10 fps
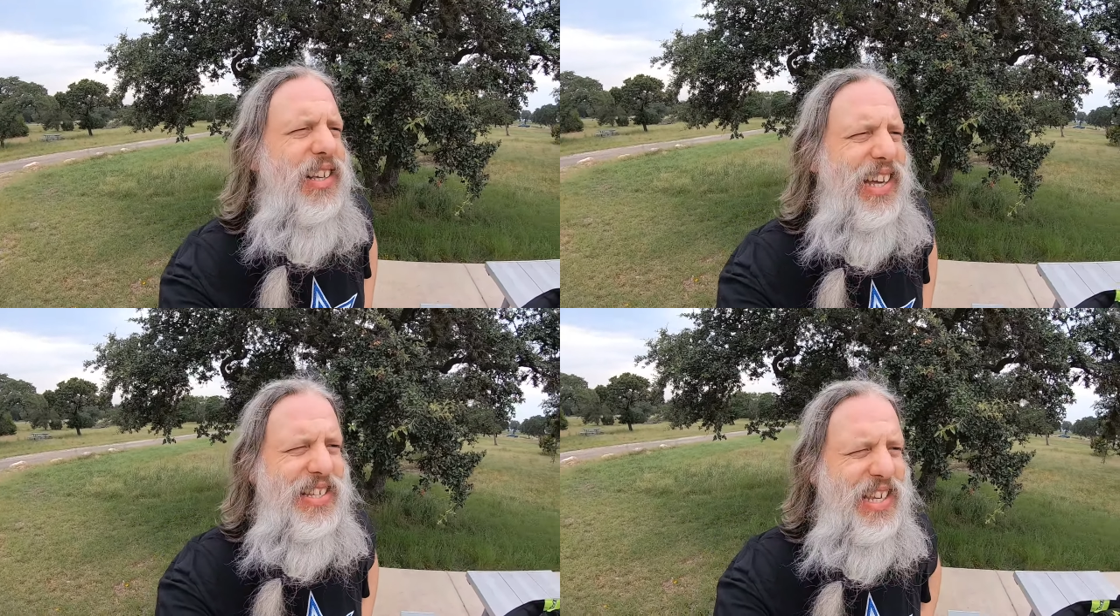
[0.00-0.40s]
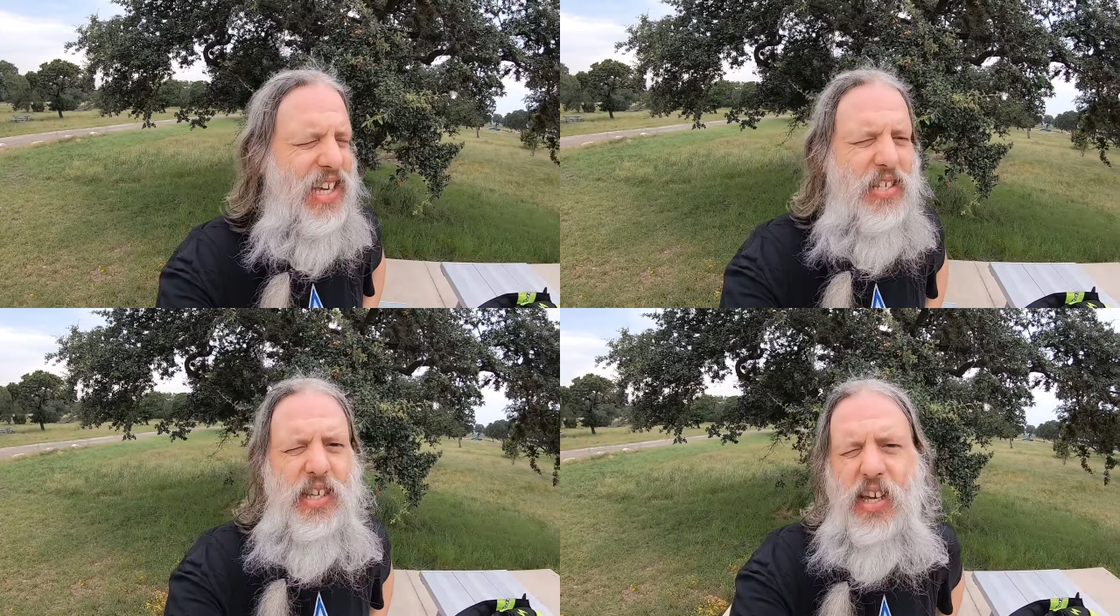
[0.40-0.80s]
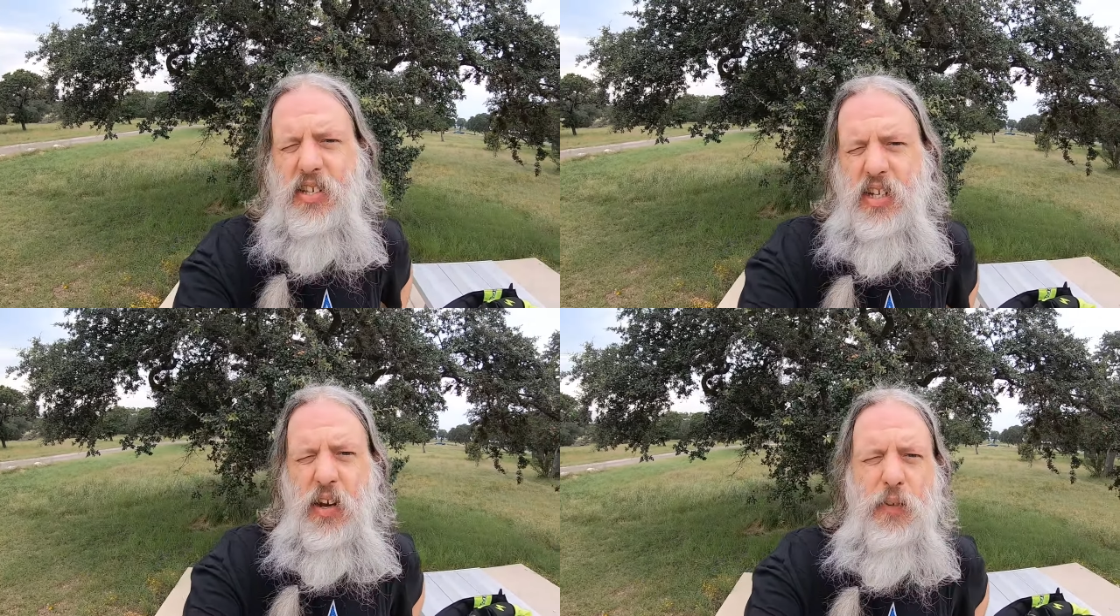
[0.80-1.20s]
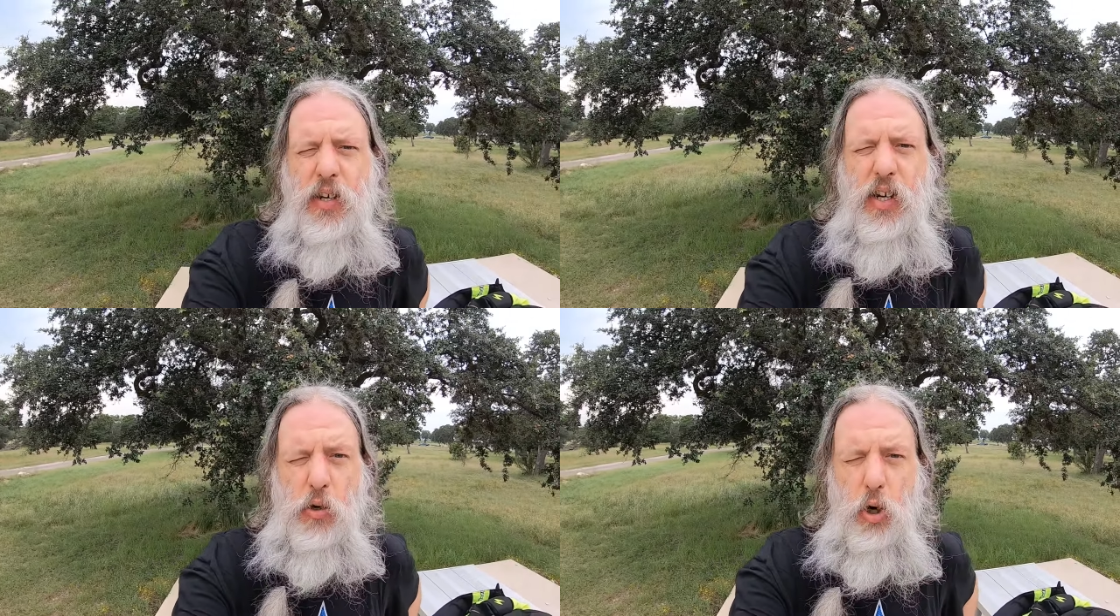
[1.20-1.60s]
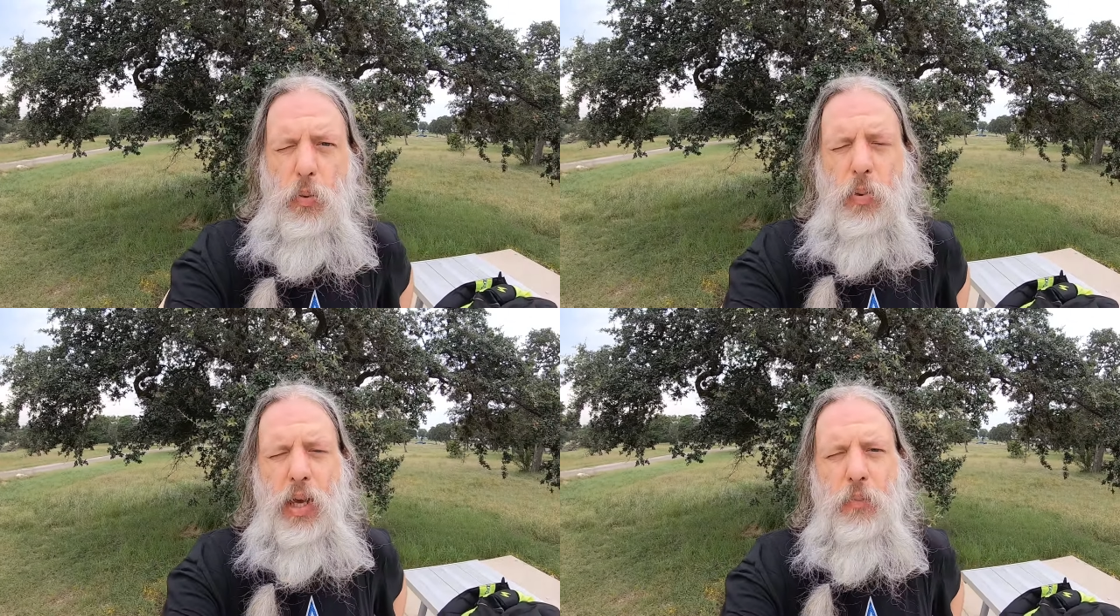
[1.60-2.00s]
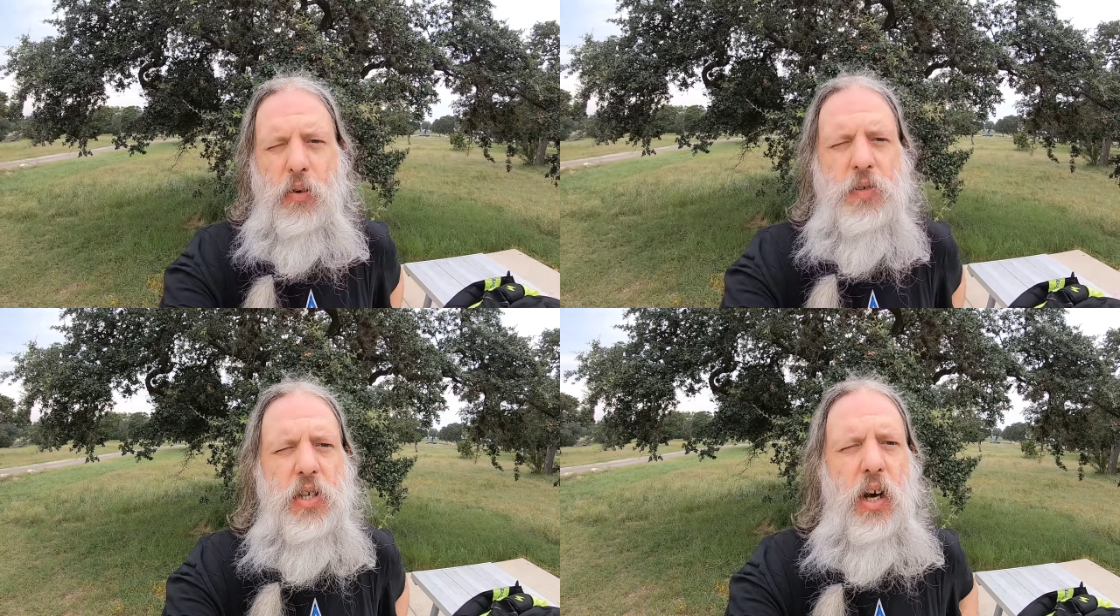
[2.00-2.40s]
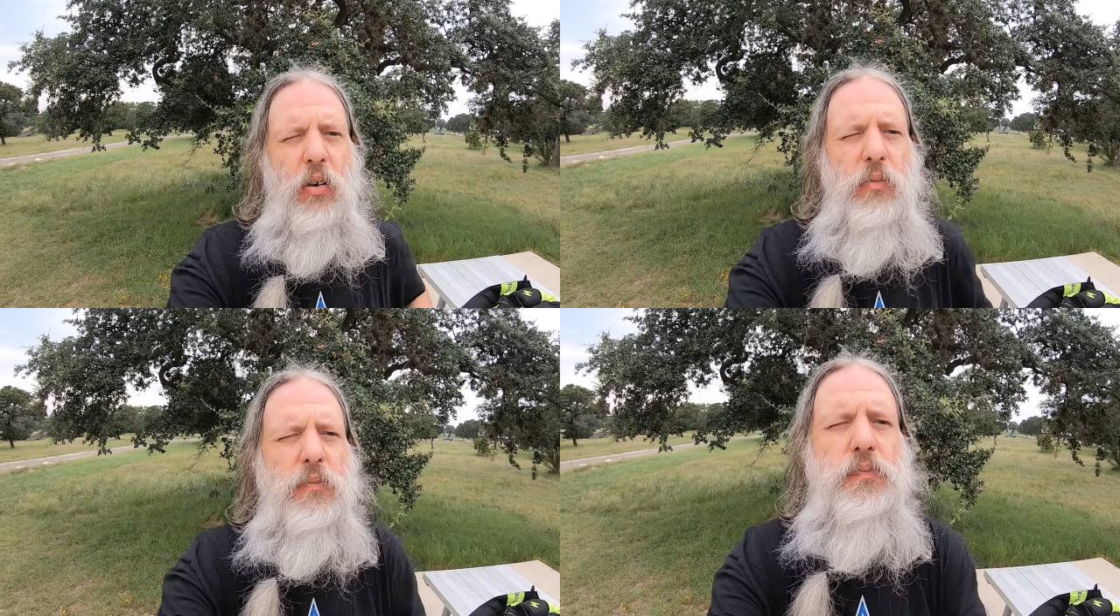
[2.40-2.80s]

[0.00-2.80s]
and CSC. It's a different group of people. So